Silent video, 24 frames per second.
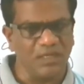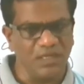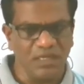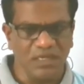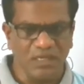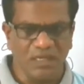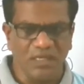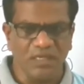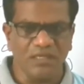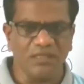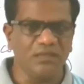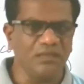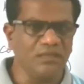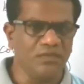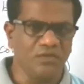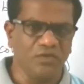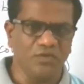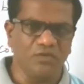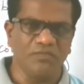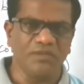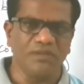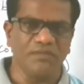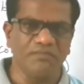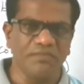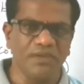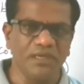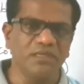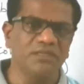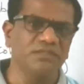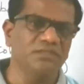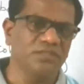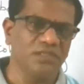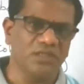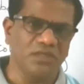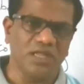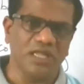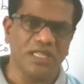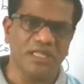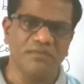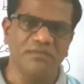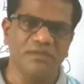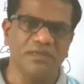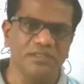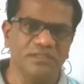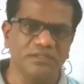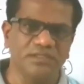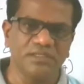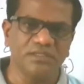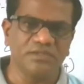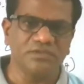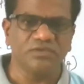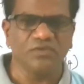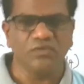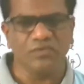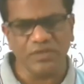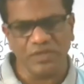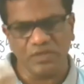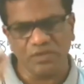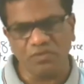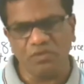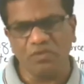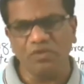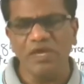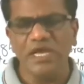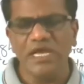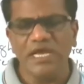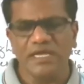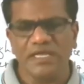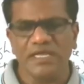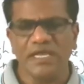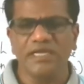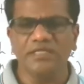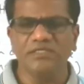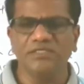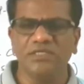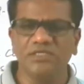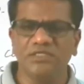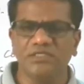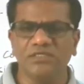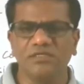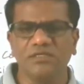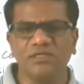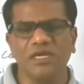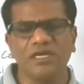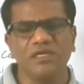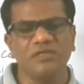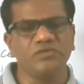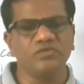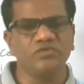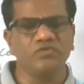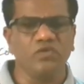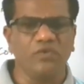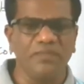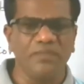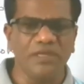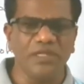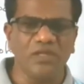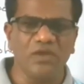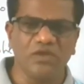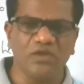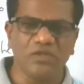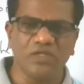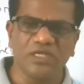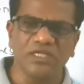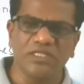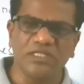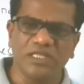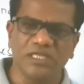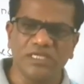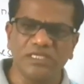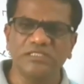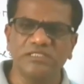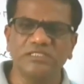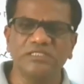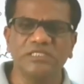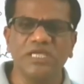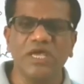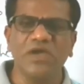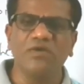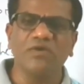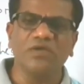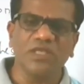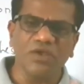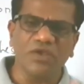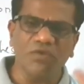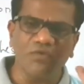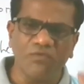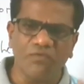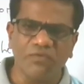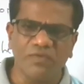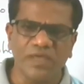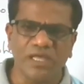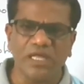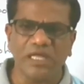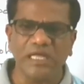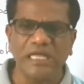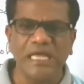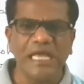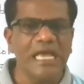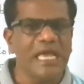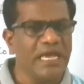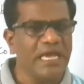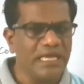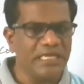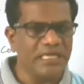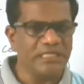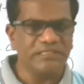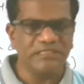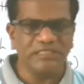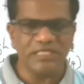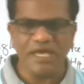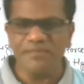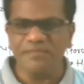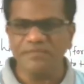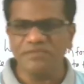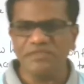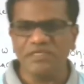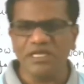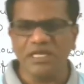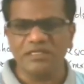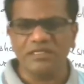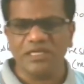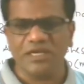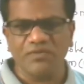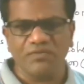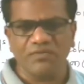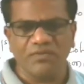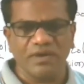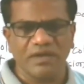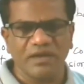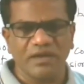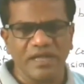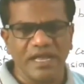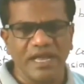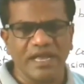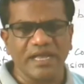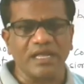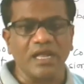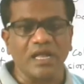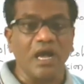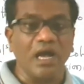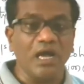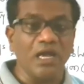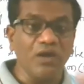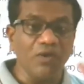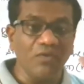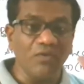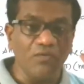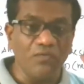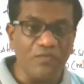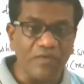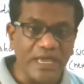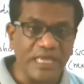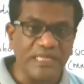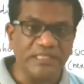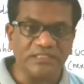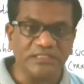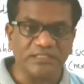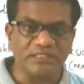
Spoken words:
In human beings, in animals also, we know digestion and so many other things. Everywhere enzymes are required, and always